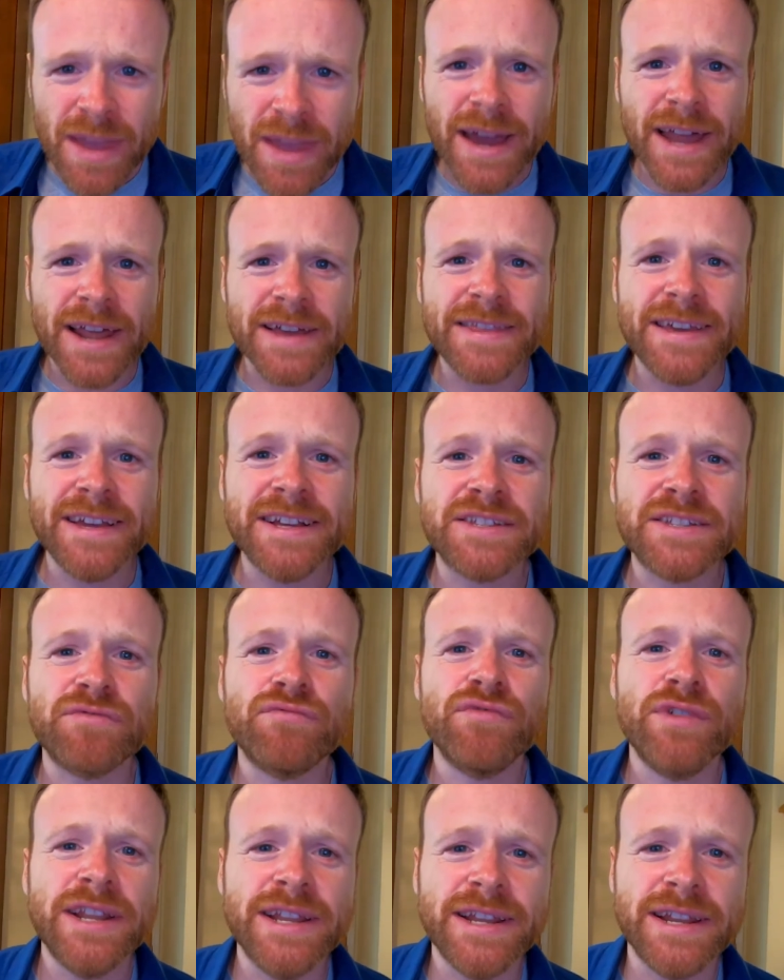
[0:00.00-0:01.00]
And I think it's a
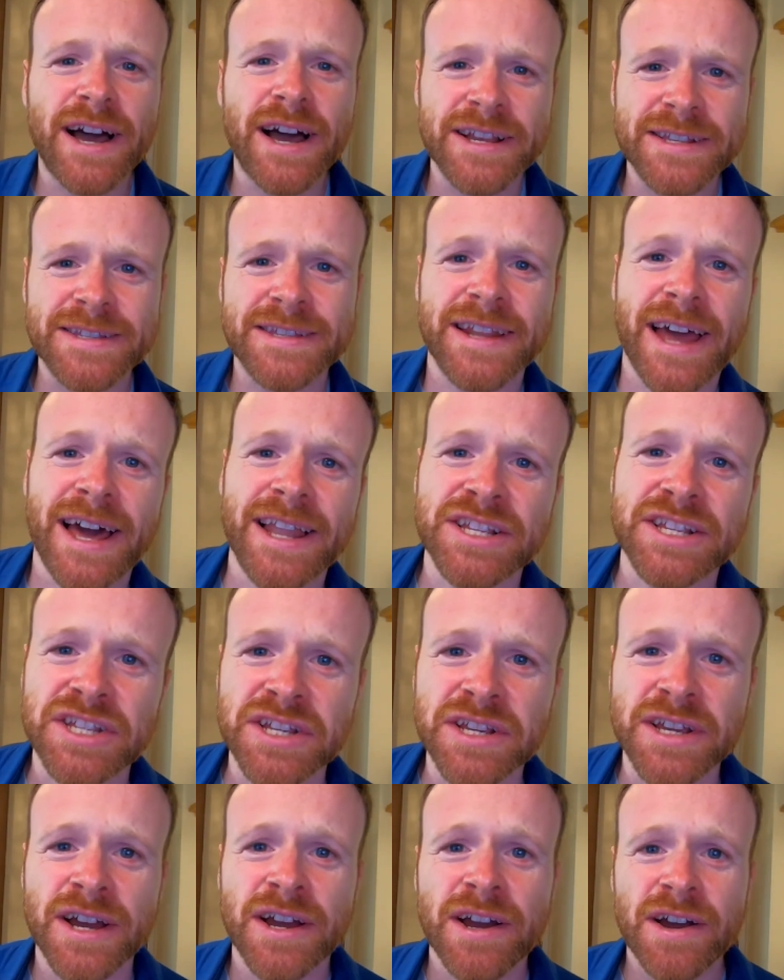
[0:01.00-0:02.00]
really nice
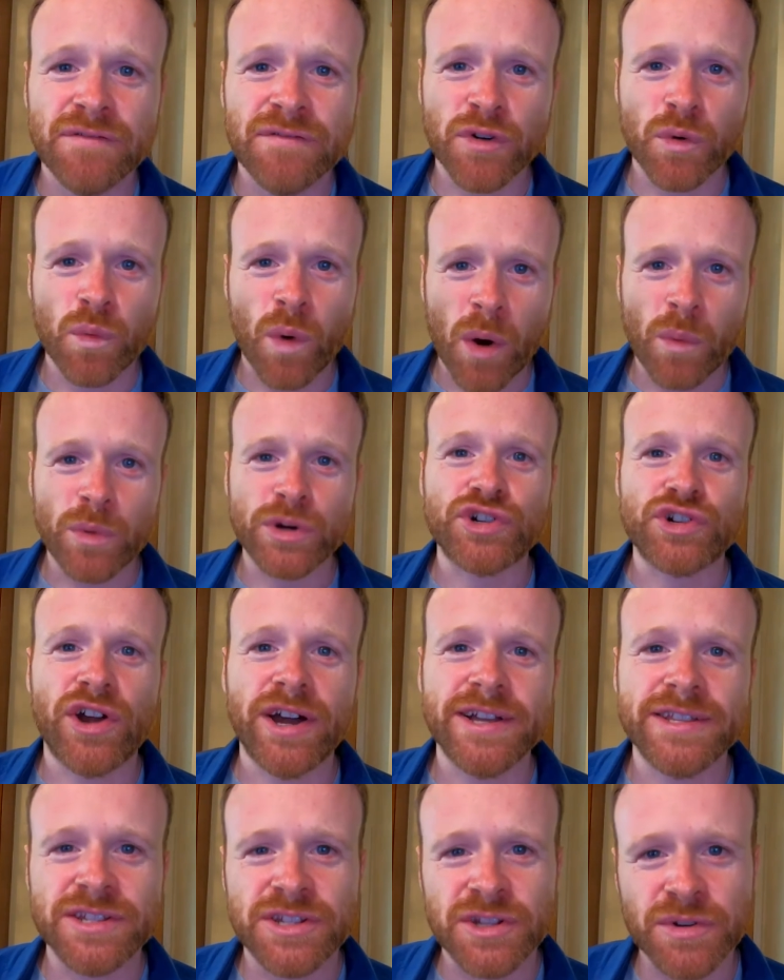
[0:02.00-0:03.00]
analogy for what we're
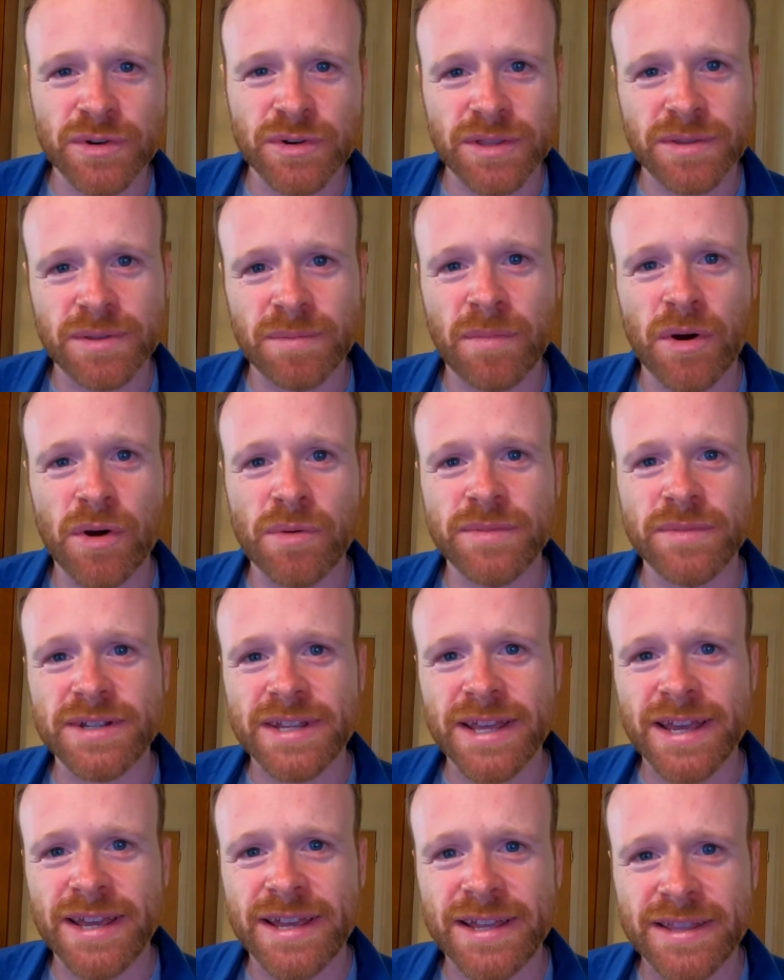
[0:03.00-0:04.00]
trying to do at the moment
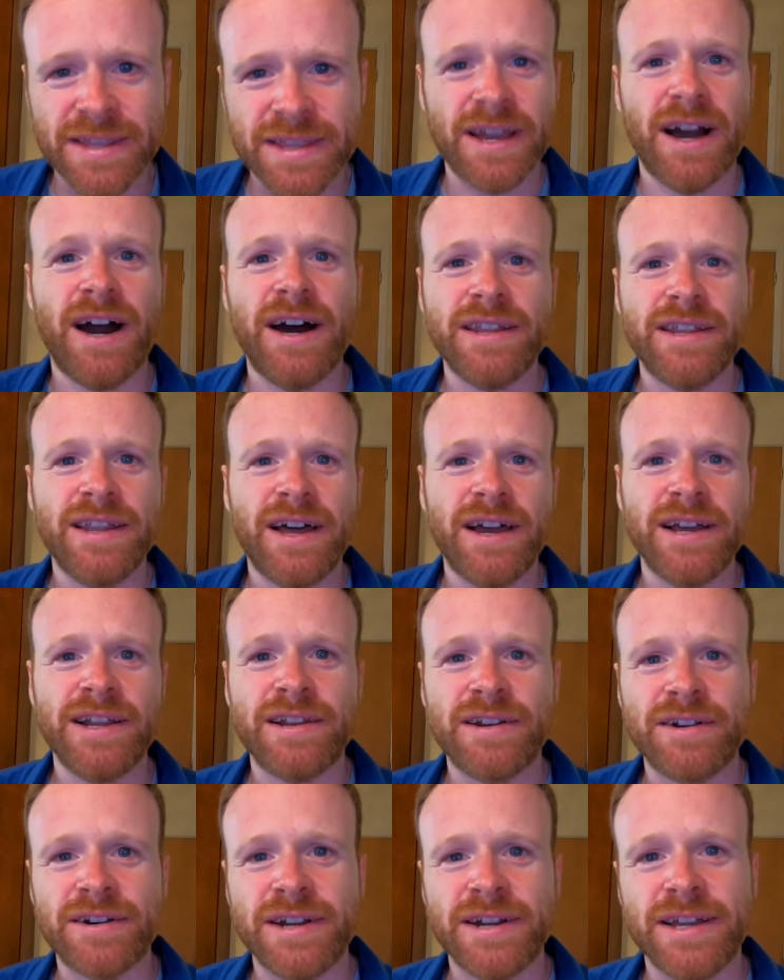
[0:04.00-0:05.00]
in the online
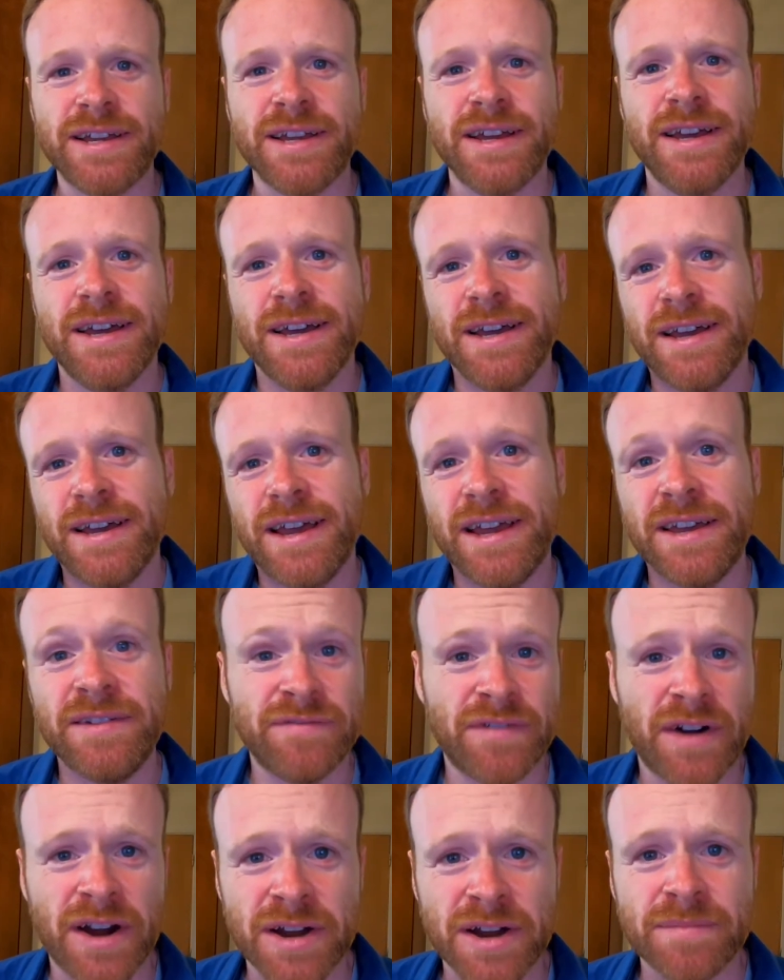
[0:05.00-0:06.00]
learning
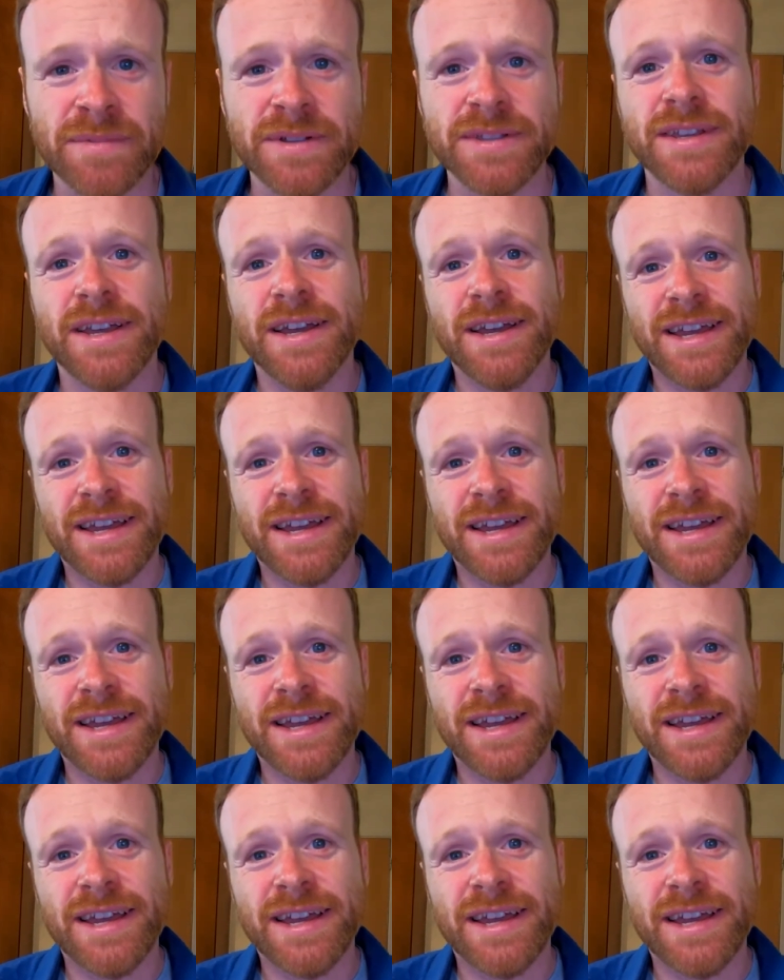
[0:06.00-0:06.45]
environment,